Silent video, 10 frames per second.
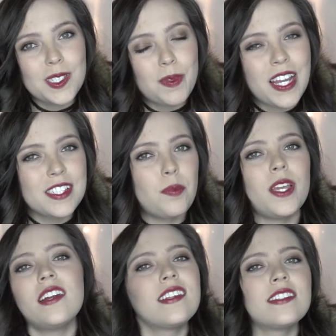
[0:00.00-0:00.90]
husband has a
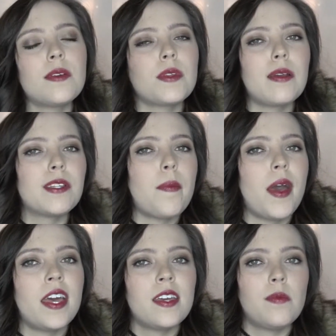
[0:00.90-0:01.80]
beard, and sometimes I
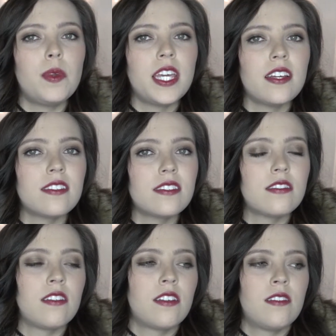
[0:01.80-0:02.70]
pet him
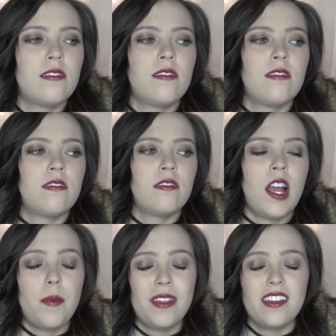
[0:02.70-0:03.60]
because
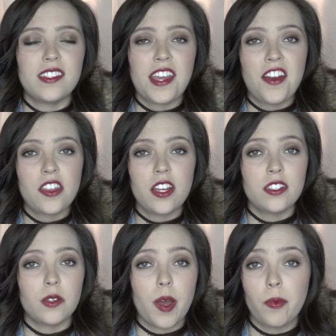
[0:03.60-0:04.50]
I mean, there's hair there,
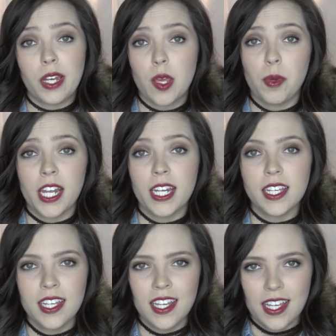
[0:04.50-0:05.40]
so why wouldn't I pet it?
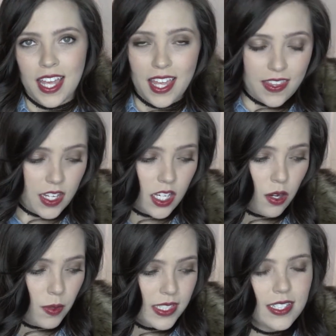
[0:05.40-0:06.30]
And then he
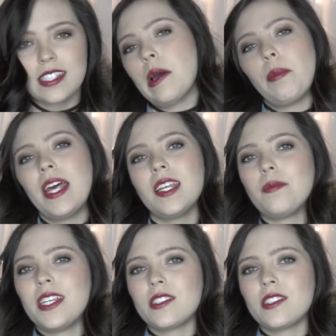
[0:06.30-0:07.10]
always says, stop petting me.